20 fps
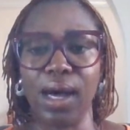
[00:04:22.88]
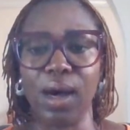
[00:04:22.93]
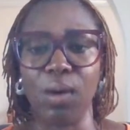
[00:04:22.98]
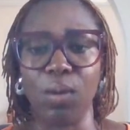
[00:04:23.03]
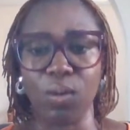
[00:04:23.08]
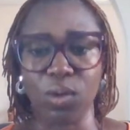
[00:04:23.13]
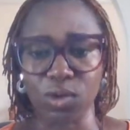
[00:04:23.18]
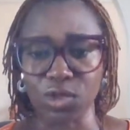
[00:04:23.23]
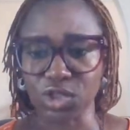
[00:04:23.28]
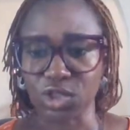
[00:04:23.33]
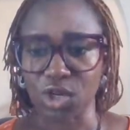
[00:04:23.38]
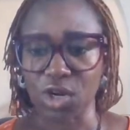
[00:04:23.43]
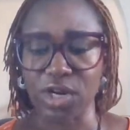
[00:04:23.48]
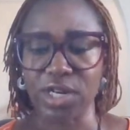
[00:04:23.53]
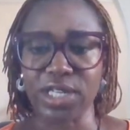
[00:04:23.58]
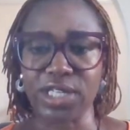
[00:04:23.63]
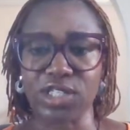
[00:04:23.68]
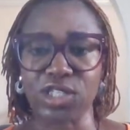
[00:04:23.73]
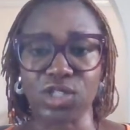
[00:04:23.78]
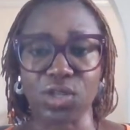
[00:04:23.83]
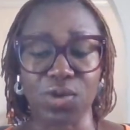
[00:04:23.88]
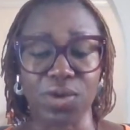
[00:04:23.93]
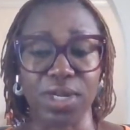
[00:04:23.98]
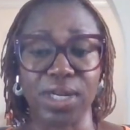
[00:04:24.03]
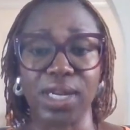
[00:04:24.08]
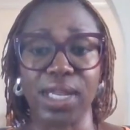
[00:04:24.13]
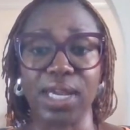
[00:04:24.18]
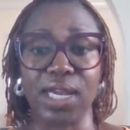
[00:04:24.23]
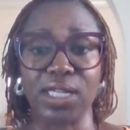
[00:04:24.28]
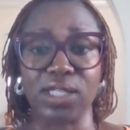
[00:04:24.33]
We'll start his
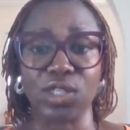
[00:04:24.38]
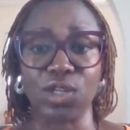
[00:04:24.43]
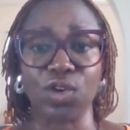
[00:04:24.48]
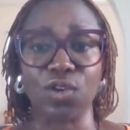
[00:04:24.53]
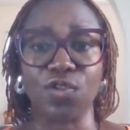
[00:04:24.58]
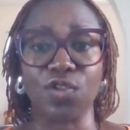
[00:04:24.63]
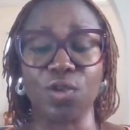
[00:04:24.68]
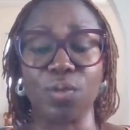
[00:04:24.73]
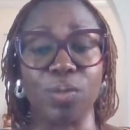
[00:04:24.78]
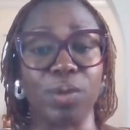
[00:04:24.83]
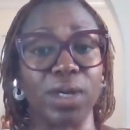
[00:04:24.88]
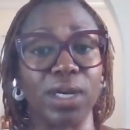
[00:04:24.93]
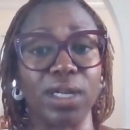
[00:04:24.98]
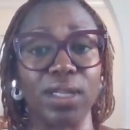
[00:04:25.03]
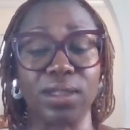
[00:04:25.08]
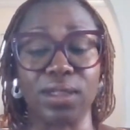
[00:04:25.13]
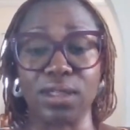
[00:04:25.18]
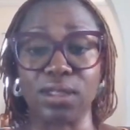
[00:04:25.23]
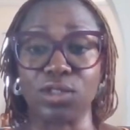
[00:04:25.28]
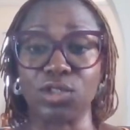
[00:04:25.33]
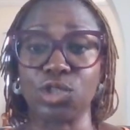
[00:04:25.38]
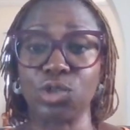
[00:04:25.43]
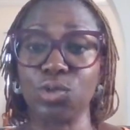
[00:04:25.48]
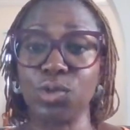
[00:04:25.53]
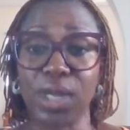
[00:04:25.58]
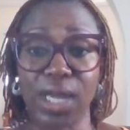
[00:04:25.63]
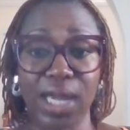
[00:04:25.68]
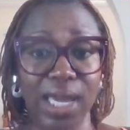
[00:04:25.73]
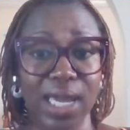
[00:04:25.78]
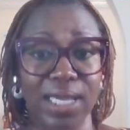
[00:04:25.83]
30 days over. But the
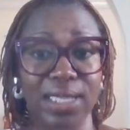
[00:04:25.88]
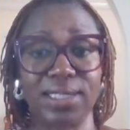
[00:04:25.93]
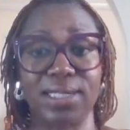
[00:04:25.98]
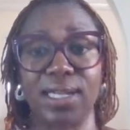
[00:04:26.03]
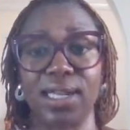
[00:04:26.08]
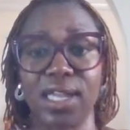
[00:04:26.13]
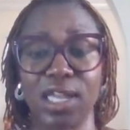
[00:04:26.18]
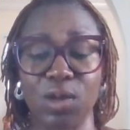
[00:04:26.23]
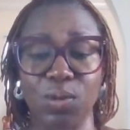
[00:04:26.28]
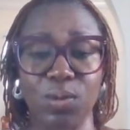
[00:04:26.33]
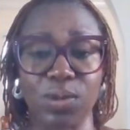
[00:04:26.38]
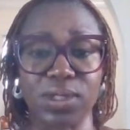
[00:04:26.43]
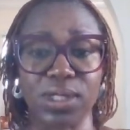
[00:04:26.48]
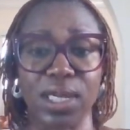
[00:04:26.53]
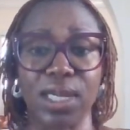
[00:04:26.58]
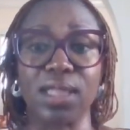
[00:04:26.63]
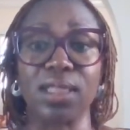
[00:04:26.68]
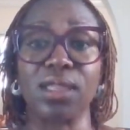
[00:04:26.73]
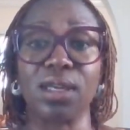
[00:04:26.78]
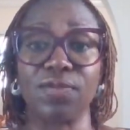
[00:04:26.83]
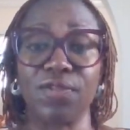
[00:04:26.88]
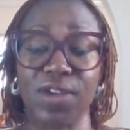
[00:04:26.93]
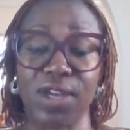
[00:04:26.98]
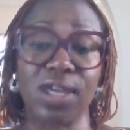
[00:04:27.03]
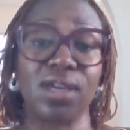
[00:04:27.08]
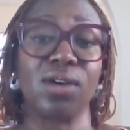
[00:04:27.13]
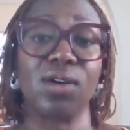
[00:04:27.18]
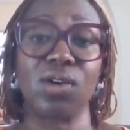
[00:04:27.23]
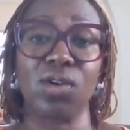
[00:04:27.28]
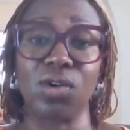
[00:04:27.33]
2 days that he was in the
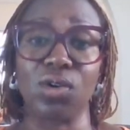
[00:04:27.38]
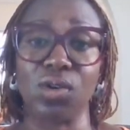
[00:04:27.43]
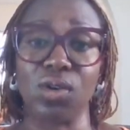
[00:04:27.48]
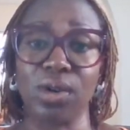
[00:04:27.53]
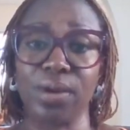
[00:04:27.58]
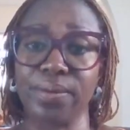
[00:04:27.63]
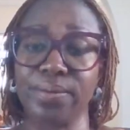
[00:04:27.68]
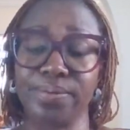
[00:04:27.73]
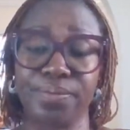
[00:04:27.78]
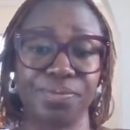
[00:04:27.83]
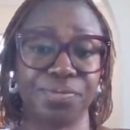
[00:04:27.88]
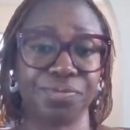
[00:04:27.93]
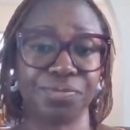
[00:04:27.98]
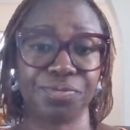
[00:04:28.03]
vehicle,